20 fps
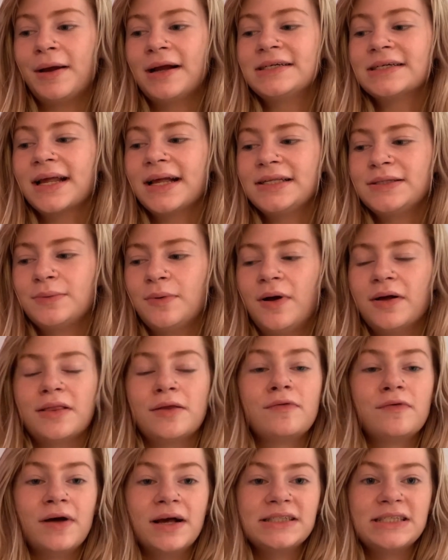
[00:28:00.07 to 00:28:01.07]
I managed to get to work.
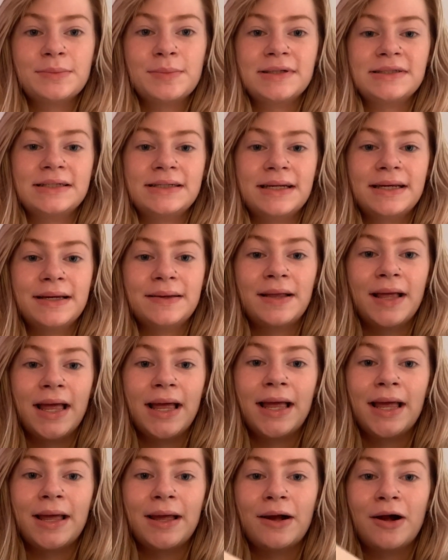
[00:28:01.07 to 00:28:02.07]
The first time I did it,
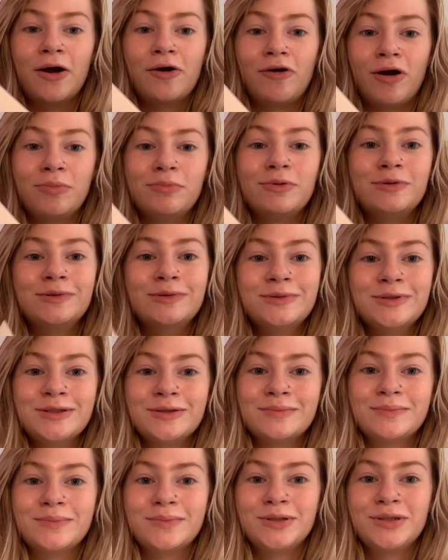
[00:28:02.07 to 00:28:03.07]
it crumpled,
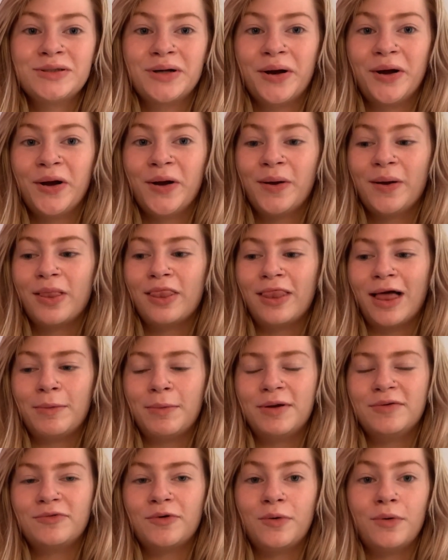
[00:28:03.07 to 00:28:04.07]
so that
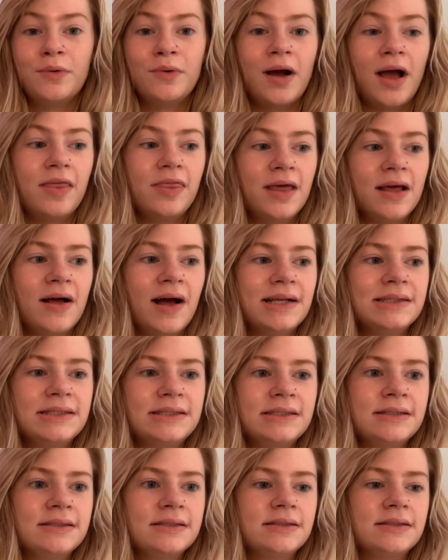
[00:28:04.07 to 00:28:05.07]
went wrong. I think I
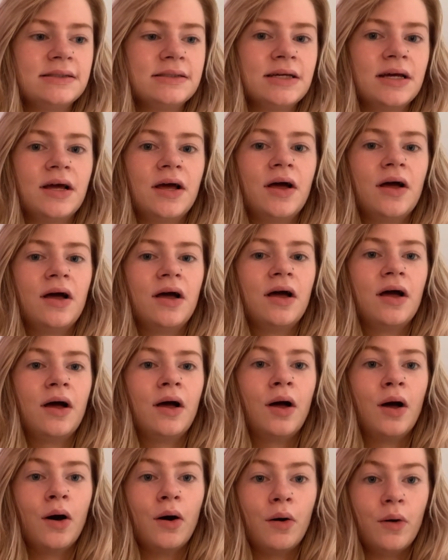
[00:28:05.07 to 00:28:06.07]
didn't,
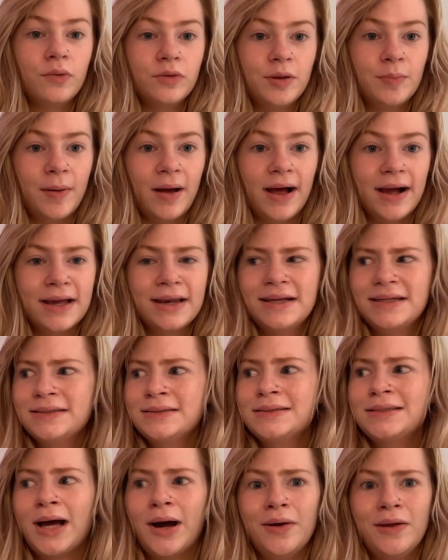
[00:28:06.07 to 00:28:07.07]
on the back, it
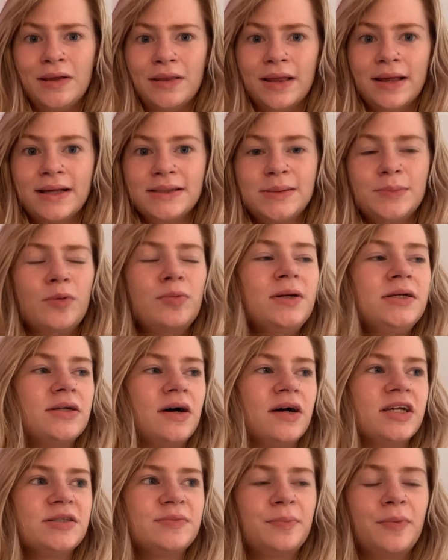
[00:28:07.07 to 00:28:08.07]
doesn't tell you this, it probably
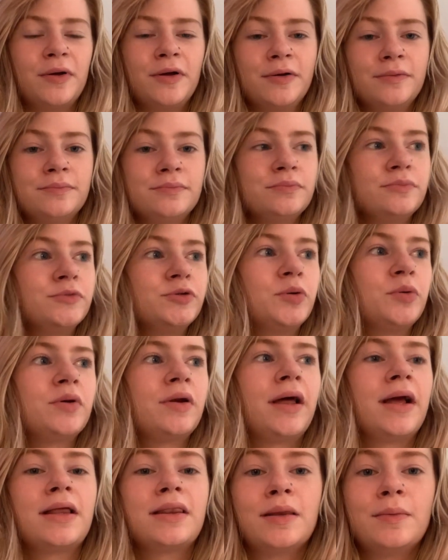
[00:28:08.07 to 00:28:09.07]
does, but not
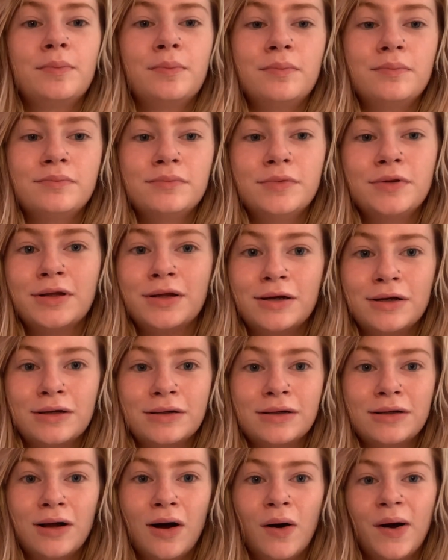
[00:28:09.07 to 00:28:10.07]
on like
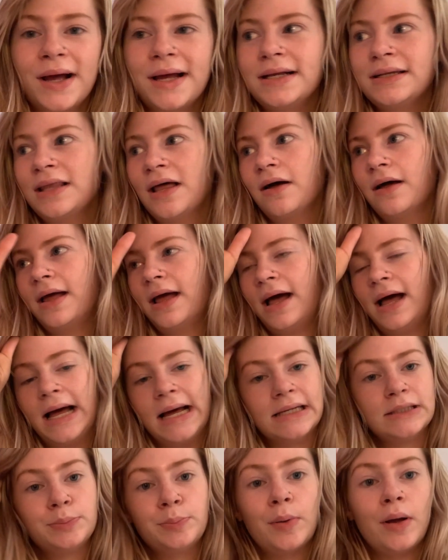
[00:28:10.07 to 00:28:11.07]
the guide that I
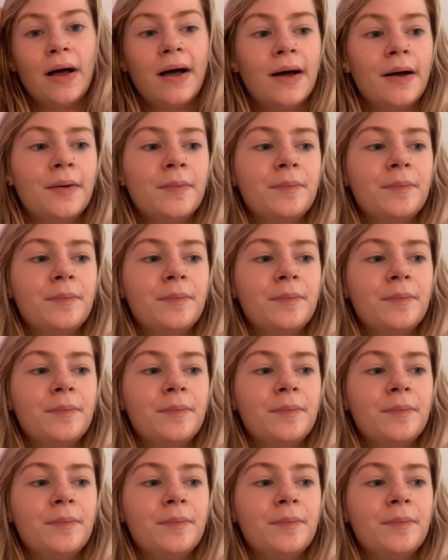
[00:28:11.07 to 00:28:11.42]
had, but